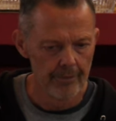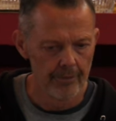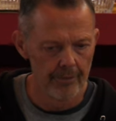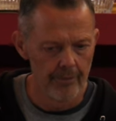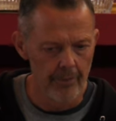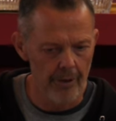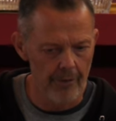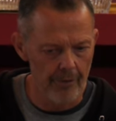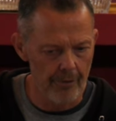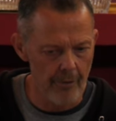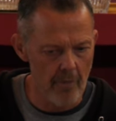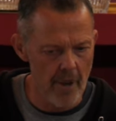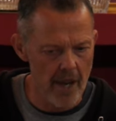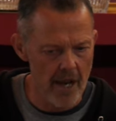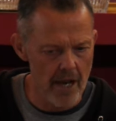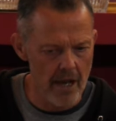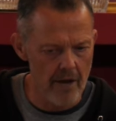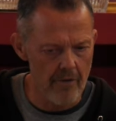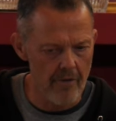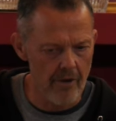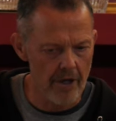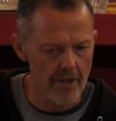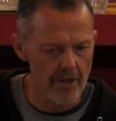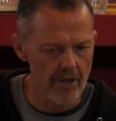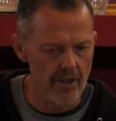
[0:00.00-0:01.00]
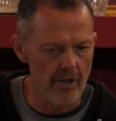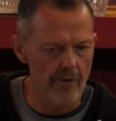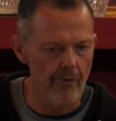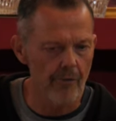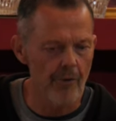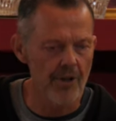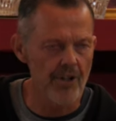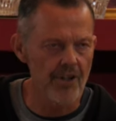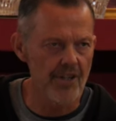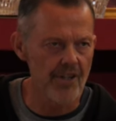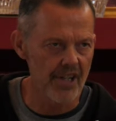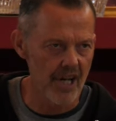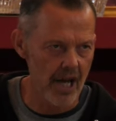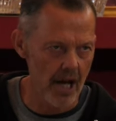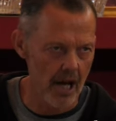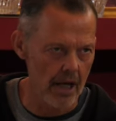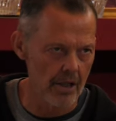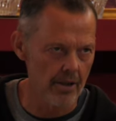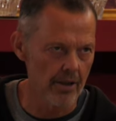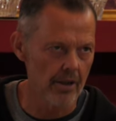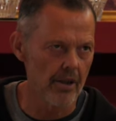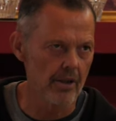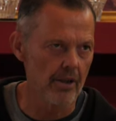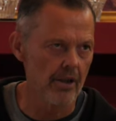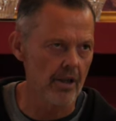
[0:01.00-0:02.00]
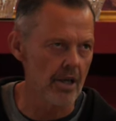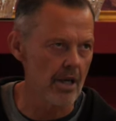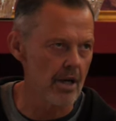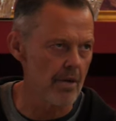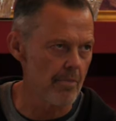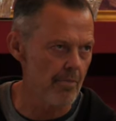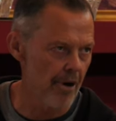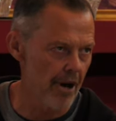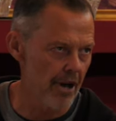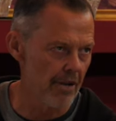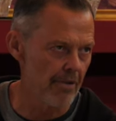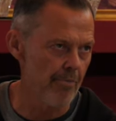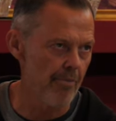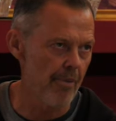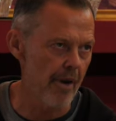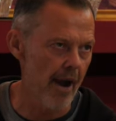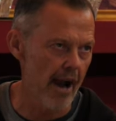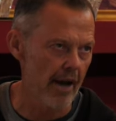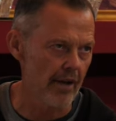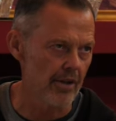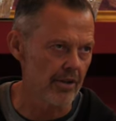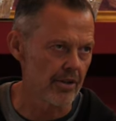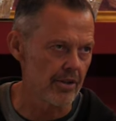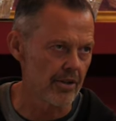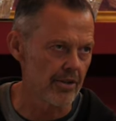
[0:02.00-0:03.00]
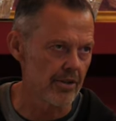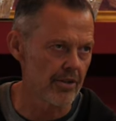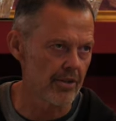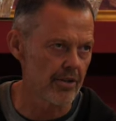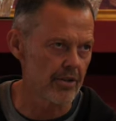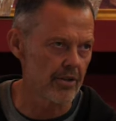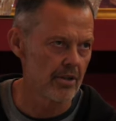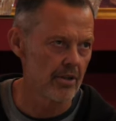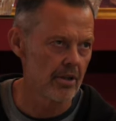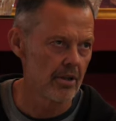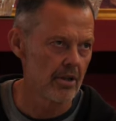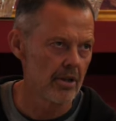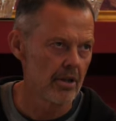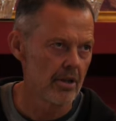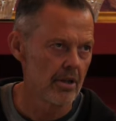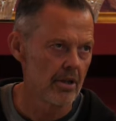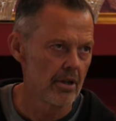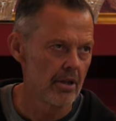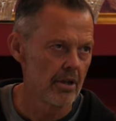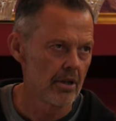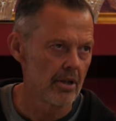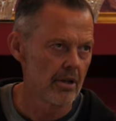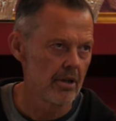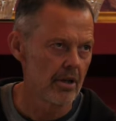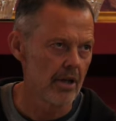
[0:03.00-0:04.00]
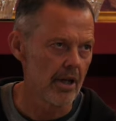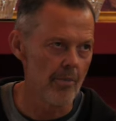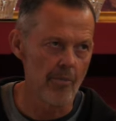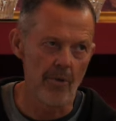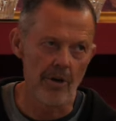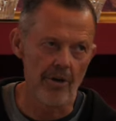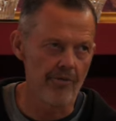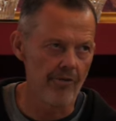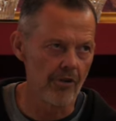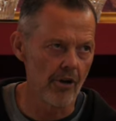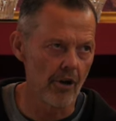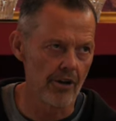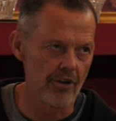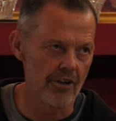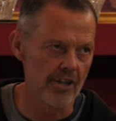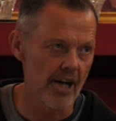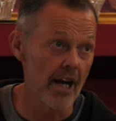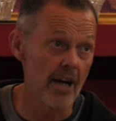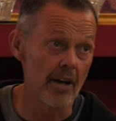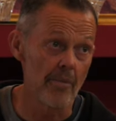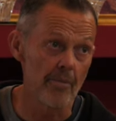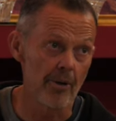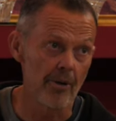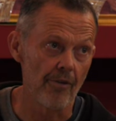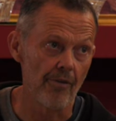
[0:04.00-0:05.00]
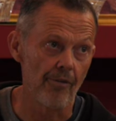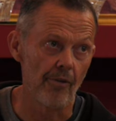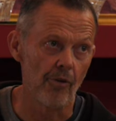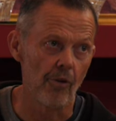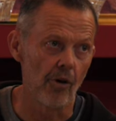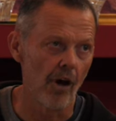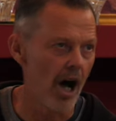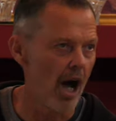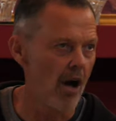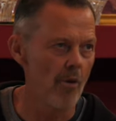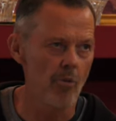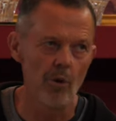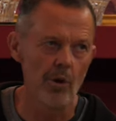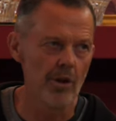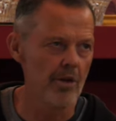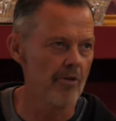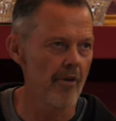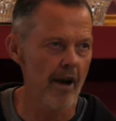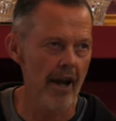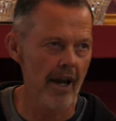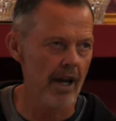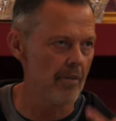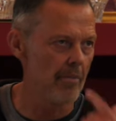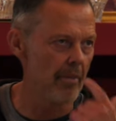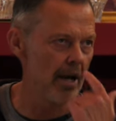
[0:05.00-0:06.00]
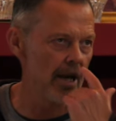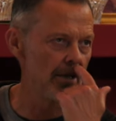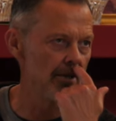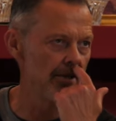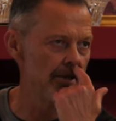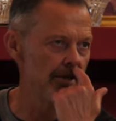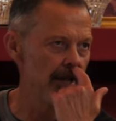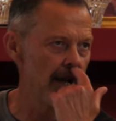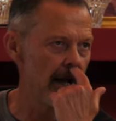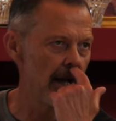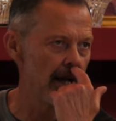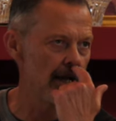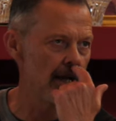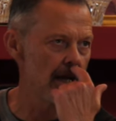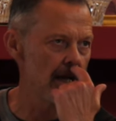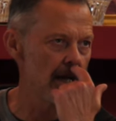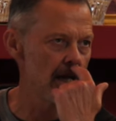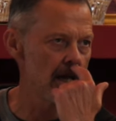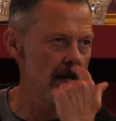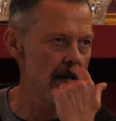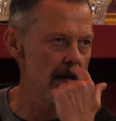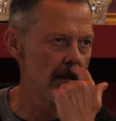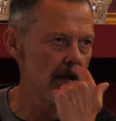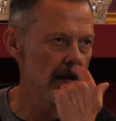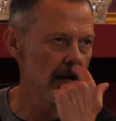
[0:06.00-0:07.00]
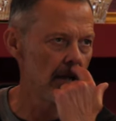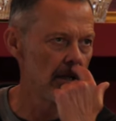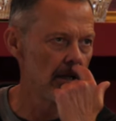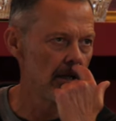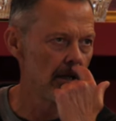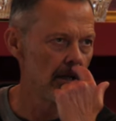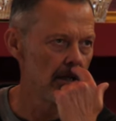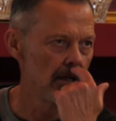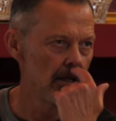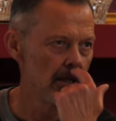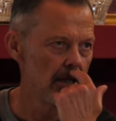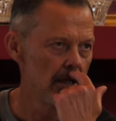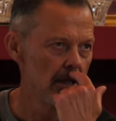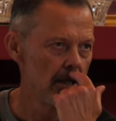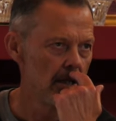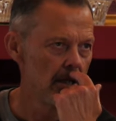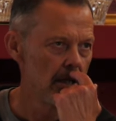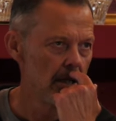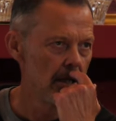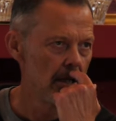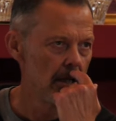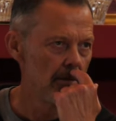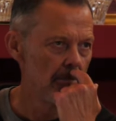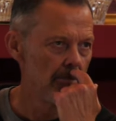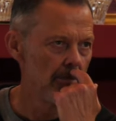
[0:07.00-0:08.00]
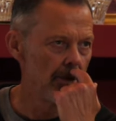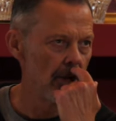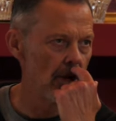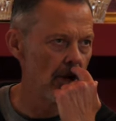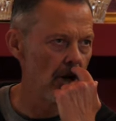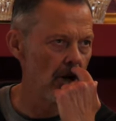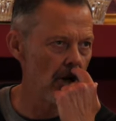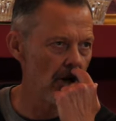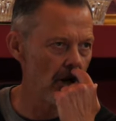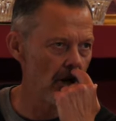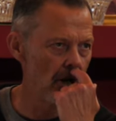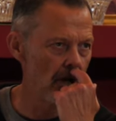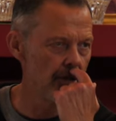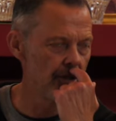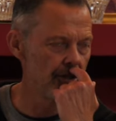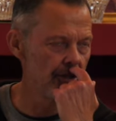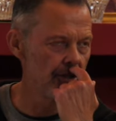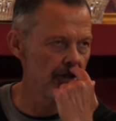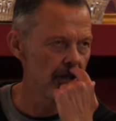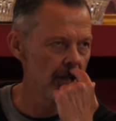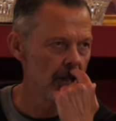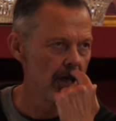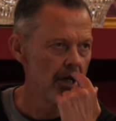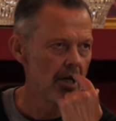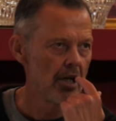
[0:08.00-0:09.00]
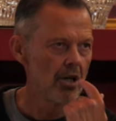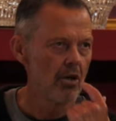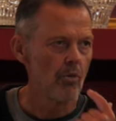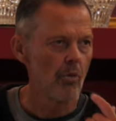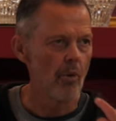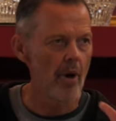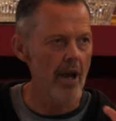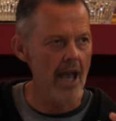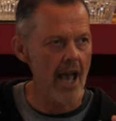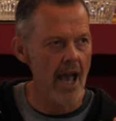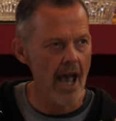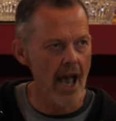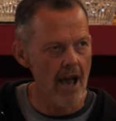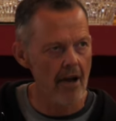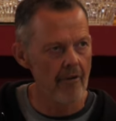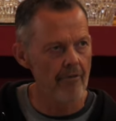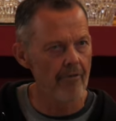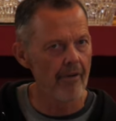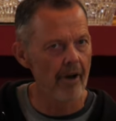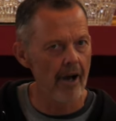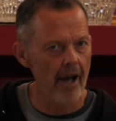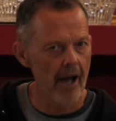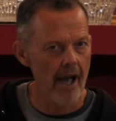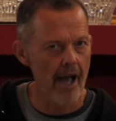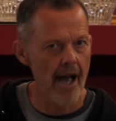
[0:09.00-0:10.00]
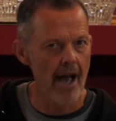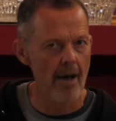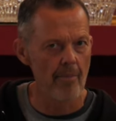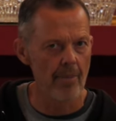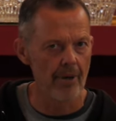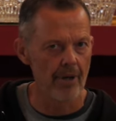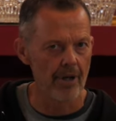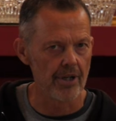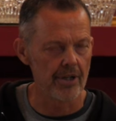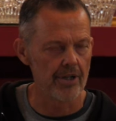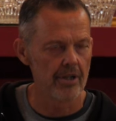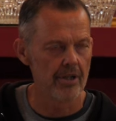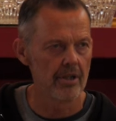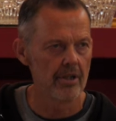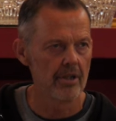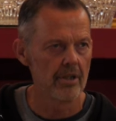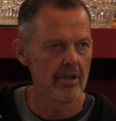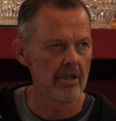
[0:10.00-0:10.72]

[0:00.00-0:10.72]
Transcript: But for many of us, if we start the breath practice and we've not done it before, I wouldn't recommend starting here because we have a habit